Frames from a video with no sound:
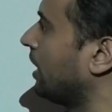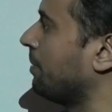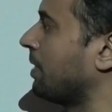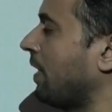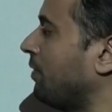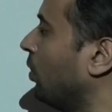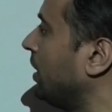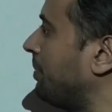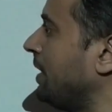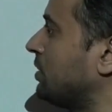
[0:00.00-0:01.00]
number 5.
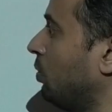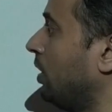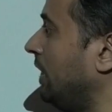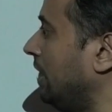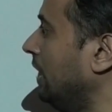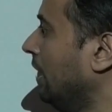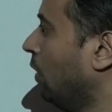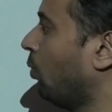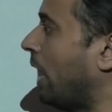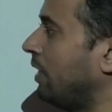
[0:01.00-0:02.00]
It means
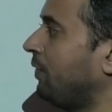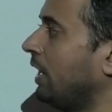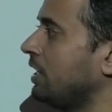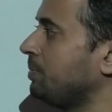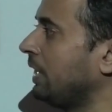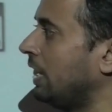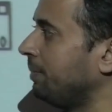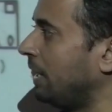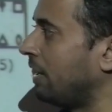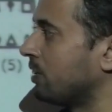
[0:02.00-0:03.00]
only one figure is being
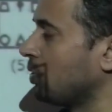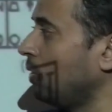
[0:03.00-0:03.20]
eliminated. So